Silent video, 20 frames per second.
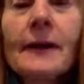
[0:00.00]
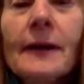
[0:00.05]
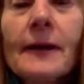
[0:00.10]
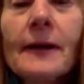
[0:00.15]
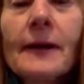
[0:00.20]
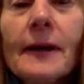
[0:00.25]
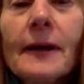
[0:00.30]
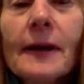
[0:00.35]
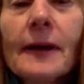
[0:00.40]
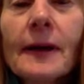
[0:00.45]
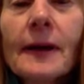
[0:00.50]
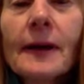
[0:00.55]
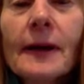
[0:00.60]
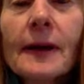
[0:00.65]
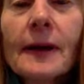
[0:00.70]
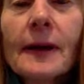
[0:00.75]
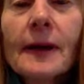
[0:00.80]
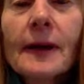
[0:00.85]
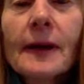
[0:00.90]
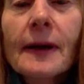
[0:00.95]

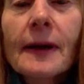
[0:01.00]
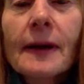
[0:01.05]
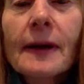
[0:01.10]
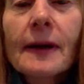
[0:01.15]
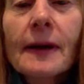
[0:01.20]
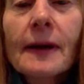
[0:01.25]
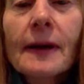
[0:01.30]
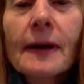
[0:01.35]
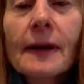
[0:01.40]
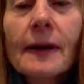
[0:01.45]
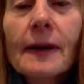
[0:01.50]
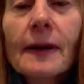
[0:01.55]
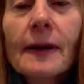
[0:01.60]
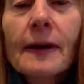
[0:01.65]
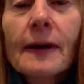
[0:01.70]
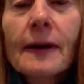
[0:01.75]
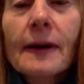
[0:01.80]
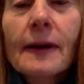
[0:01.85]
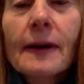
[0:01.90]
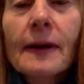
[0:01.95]

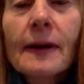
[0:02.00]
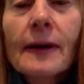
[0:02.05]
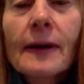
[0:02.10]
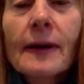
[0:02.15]
[no speech]